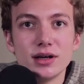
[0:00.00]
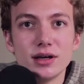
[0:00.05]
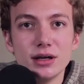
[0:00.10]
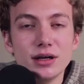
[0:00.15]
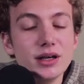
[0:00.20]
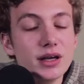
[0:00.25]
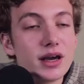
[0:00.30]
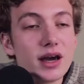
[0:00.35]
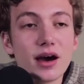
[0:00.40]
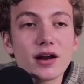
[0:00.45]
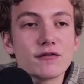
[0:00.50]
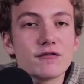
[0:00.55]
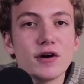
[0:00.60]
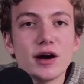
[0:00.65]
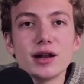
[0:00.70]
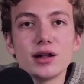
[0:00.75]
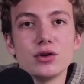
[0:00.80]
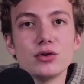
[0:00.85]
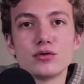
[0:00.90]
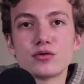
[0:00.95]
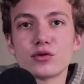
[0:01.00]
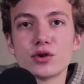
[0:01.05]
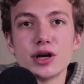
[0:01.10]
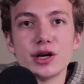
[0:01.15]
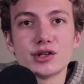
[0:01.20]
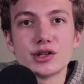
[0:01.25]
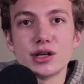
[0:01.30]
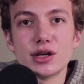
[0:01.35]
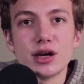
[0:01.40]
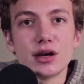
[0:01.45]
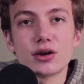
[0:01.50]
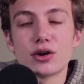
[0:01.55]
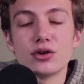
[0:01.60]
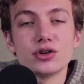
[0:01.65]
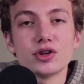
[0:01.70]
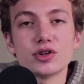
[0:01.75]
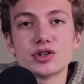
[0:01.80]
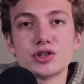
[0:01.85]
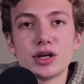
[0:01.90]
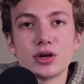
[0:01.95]
You got to find a new free agent kicker and
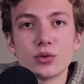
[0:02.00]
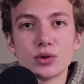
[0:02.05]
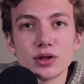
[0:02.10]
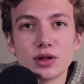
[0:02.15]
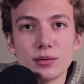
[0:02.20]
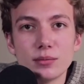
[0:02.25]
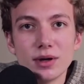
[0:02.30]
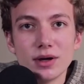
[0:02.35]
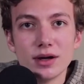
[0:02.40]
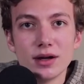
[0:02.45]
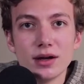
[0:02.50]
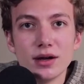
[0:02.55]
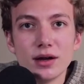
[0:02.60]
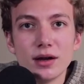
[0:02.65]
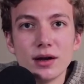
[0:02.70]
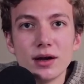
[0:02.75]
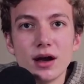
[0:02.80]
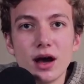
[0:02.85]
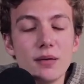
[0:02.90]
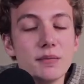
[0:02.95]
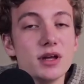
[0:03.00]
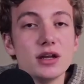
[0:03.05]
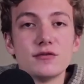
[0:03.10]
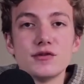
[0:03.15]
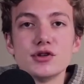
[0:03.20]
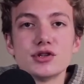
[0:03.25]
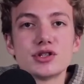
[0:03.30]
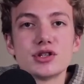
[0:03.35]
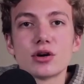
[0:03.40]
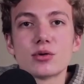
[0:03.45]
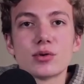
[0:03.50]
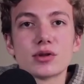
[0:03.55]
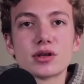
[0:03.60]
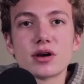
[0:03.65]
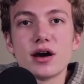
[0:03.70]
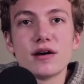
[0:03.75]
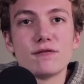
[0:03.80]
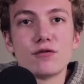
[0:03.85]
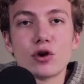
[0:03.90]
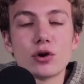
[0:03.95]
just stick with them. If you stuck with
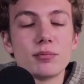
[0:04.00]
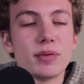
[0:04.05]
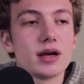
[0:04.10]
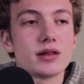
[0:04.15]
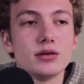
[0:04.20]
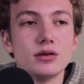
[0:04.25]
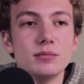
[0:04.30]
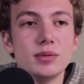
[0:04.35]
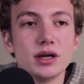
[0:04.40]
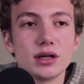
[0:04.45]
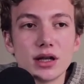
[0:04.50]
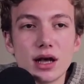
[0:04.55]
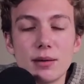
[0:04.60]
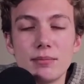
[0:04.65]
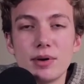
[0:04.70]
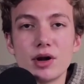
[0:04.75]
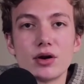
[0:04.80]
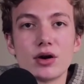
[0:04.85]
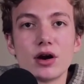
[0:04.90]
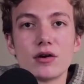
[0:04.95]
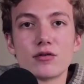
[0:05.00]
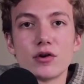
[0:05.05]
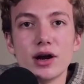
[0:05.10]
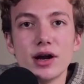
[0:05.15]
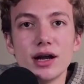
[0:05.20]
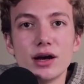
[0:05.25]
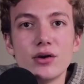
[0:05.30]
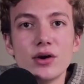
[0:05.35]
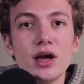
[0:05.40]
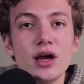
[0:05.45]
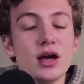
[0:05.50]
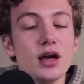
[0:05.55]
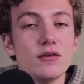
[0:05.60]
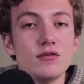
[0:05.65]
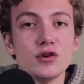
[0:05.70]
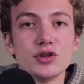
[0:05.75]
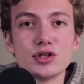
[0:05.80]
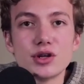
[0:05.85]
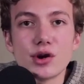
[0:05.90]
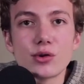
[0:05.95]
Kai Forbath, you'd be a lot better off right now. If
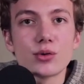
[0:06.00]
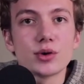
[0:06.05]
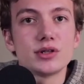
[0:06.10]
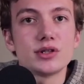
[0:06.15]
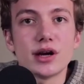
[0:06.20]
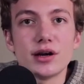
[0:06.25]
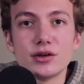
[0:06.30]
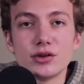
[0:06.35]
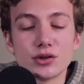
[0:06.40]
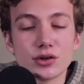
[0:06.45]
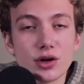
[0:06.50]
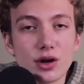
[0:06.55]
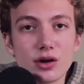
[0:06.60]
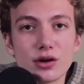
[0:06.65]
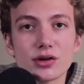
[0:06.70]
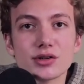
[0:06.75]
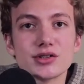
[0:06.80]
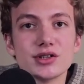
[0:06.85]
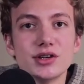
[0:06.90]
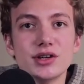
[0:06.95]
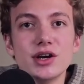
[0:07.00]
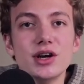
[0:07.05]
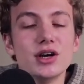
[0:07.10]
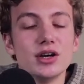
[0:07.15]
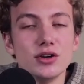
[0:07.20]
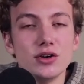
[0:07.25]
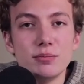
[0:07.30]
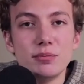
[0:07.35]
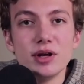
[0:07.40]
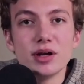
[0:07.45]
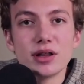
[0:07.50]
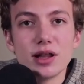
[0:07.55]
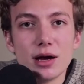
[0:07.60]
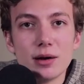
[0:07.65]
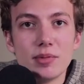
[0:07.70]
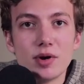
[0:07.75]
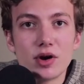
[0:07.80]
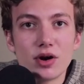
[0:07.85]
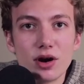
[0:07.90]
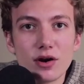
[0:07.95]
you stuck with Daniel Carlson, you'd be a lot
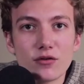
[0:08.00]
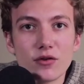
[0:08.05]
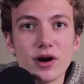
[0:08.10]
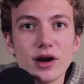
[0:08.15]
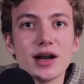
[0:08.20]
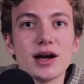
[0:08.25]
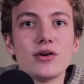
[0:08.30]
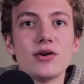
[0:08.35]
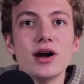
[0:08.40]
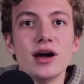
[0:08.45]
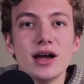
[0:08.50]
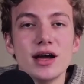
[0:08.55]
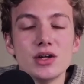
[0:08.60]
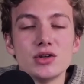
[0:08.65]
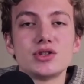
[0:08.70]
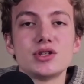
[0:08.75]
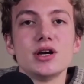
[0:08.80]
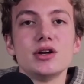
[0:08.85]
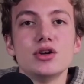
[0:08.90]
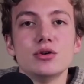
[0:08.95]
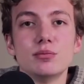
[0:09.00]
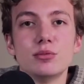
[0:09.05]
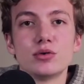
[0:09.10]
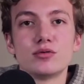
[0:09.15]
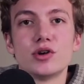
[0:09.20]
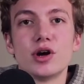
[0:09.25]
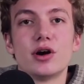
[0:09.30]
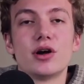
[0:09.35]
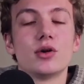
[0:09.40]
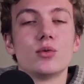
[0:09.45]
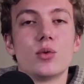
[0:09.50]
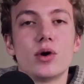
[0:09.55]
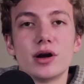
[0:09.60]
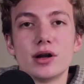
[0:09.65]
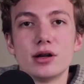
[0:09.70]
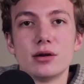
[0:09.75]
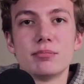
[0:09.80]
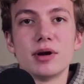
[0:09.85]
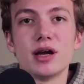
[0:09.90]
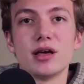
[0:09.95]
better off right now. Instead, you moved on and wanted
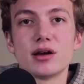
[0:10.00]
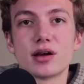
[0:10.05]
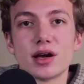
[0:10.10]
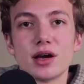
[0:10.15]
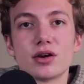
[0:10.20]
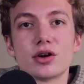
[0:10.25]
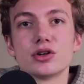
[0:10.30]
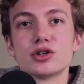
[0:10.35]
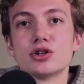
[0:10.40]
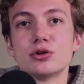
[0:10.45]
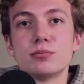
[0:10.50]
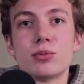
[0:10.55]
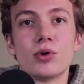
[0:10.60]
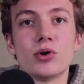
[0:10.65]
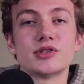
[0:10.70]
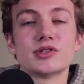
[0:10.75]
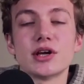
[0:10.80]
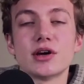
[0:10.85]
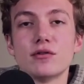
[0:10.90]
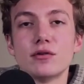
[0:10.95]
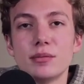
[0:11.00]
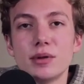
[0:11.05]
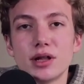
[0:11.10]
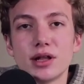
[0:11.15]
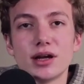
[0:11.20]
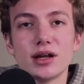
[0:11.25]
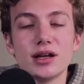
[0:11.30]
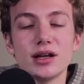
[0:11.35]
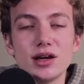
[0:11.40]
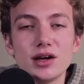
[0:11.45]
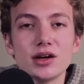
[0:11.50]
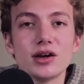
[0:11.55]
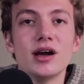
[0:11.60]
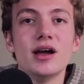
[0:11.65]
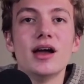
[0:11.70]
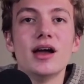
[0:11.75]
to pay the kicker $2.7 million a year